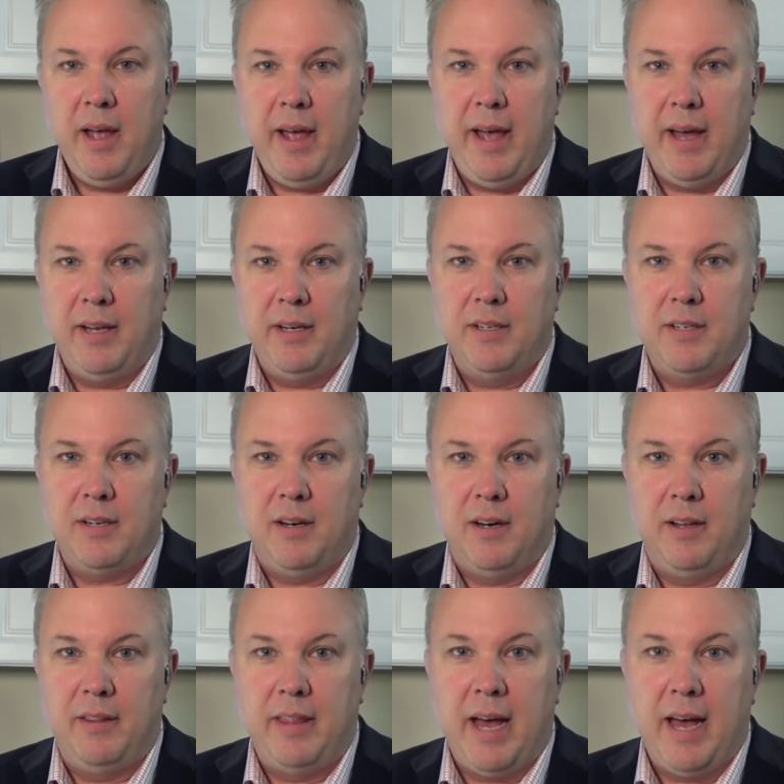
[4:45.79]
And
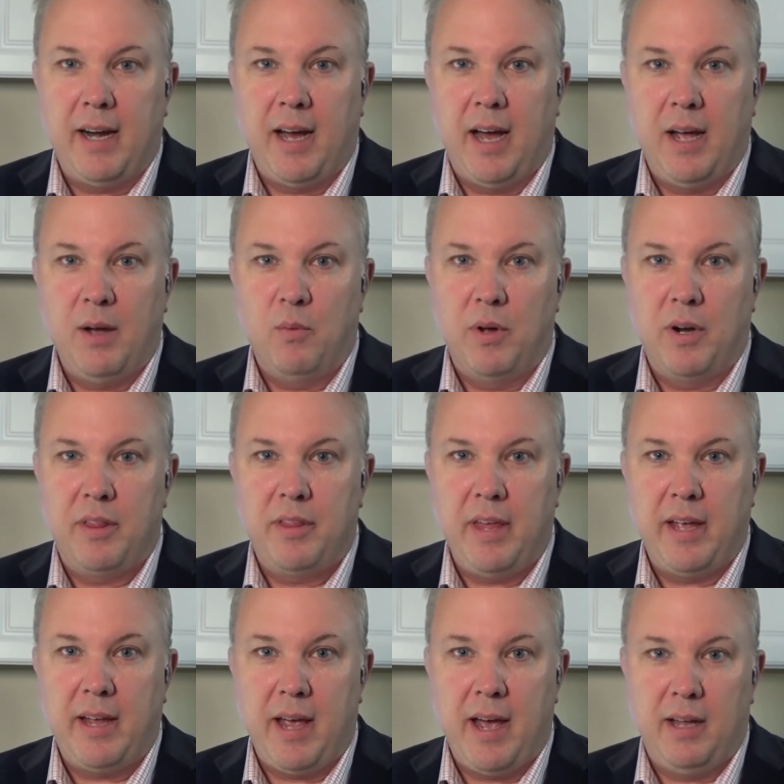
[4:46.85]
on that, I want to
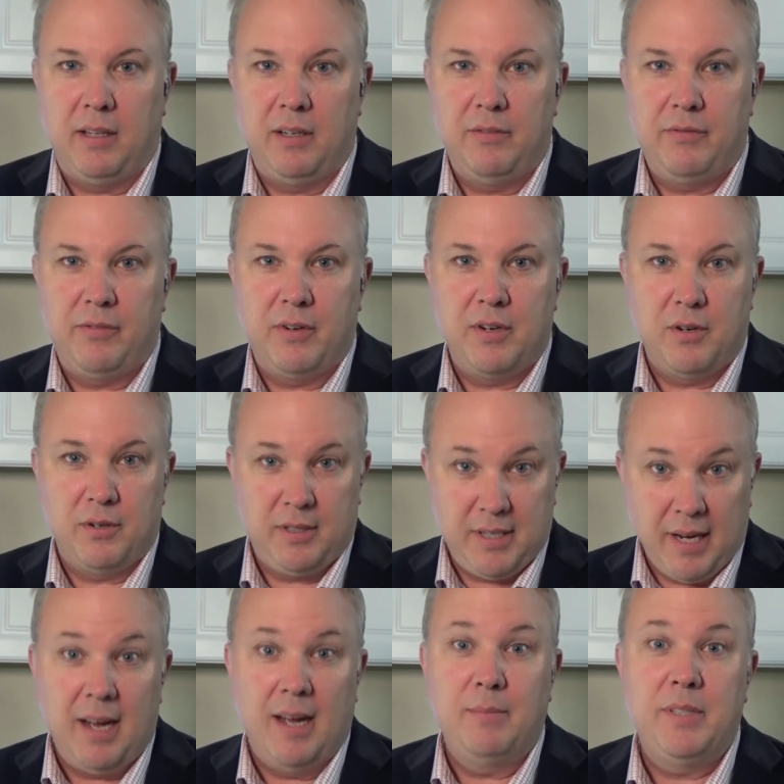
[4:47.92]
thank Allan for your
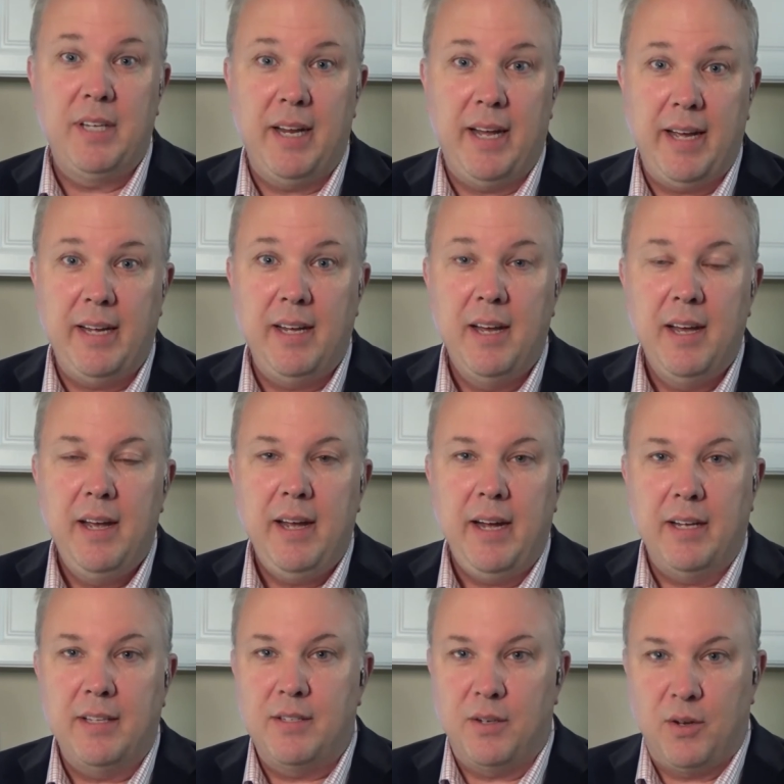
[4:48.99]
time today.
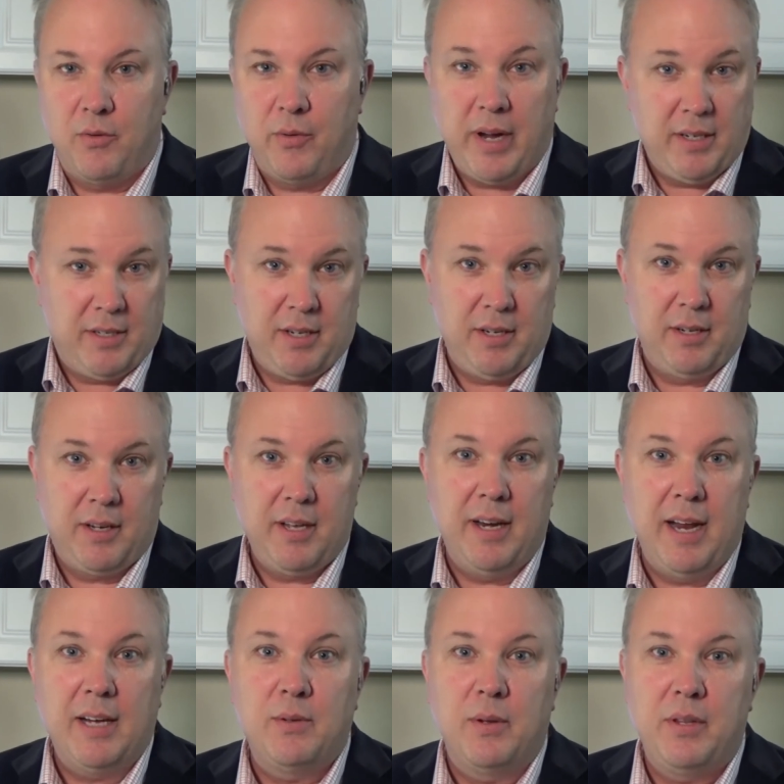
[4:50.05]
It's great to
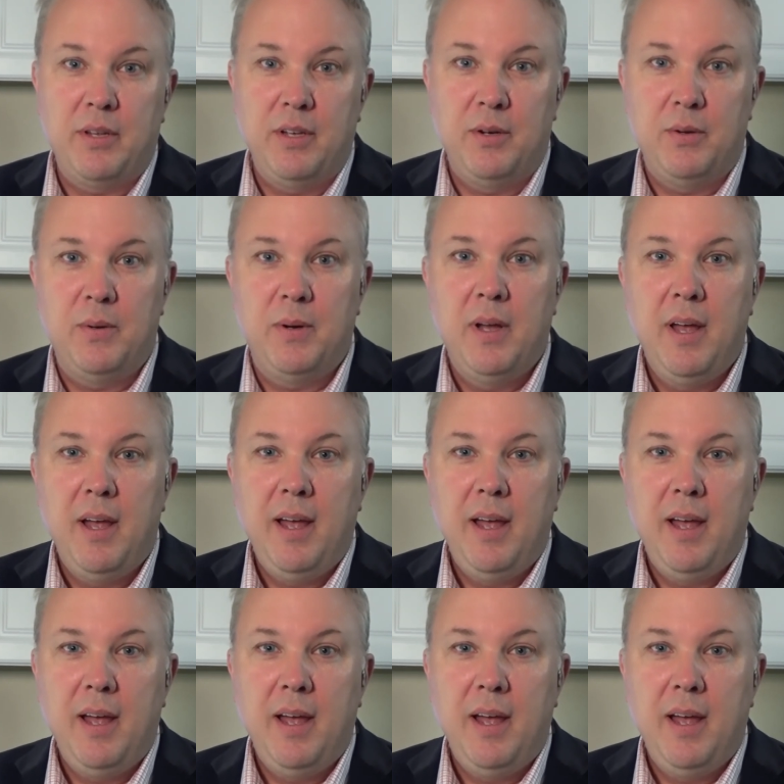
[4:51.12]
connect with you.